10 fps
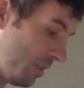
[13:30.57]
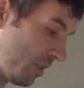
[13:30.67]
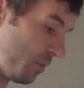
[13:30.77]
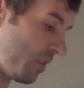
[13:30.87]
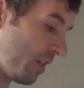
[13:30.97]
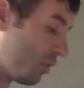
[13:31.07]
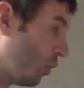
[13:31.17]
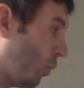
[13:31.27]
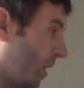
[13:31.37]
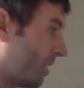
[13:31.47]
So sorry,
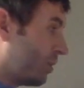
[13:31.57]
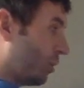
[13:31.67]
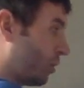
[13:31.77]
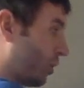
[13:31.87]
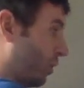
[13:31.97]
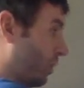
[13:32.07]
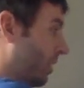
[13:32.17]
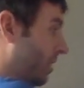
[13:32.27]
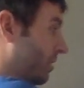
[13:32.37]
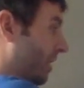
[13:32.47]
2 1 and 2
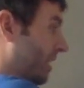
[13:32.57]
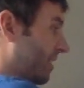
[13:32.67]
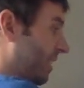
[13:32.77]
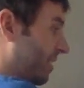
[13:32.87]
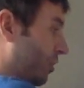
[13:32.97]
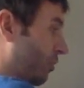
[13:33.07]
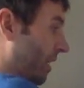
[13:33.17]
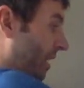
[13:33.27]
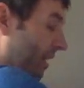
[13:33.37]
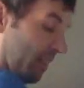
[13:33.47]
2. So that's these two
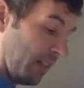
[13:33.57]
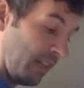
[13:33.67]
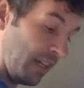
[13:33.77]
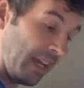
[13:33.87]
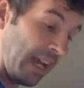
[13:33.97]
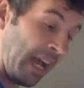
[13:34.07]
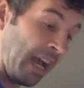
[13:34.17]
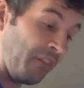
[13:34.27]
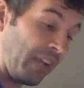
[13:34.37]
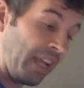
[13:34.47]
right here.
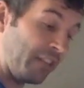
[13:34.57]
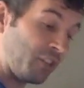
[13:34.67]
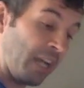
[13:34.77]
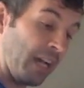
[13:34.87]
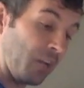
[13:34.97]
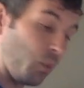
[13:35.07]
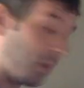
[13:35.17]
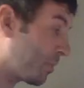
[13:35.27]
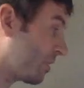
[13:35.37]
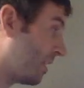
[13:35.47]
Have a child.
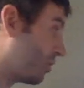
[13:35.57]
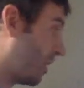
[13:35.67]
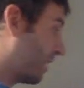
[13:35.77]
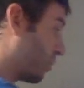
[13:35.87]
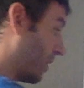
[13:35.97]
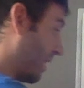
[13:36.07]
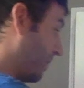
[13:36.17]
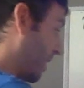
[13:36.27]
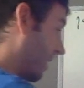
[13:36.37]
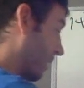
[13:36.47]
What percent chance will
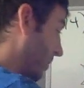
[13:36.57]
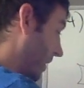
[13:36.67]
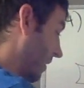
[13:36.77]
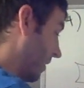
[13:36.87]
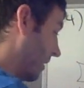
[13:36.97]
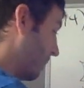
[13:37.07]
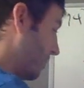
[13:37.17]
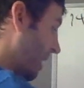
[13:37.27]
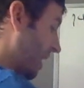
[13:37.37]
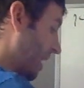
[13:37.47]
they be colorblind?
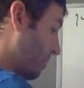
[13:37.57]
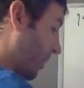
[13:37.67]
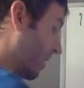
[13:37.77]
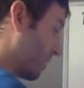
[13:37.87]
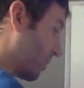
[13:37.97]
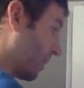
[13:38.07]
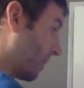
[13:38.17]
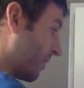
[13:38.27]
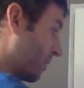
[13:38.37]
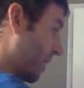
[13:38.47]
Make a Punnett square. I'm
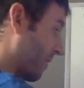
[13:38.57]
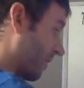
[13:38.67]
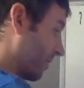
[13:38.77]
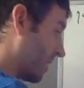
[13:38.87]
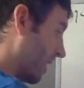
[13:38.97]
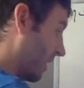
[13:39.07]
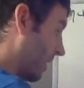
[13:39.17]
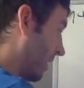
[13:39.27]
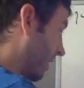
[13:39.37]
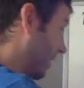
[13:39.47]
gonna have to make it real
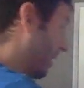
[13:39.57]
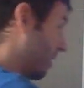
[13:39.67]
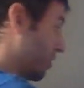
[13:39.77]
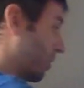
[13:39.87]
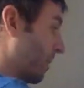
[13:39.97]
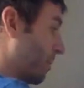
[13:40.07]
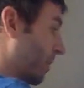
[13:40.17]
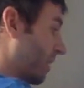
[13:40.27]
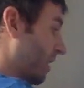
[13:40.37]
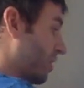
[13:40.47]
tiny here. So I'm gonna
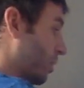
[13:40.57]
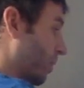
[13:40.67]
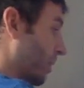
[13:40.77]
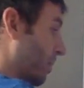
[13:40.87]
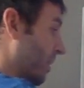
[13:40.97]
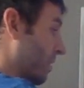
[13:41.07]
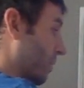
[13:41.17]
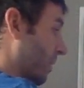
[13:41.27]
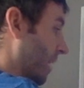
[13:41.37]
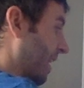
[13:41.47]
put these two on the Punnett
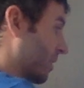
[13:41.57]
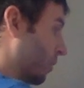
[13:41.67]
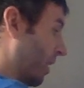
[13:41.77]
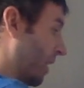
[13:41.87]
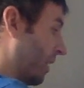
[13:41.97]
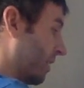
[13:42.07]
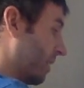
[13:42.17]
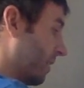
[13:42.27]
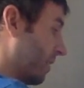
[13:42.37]
square, XY,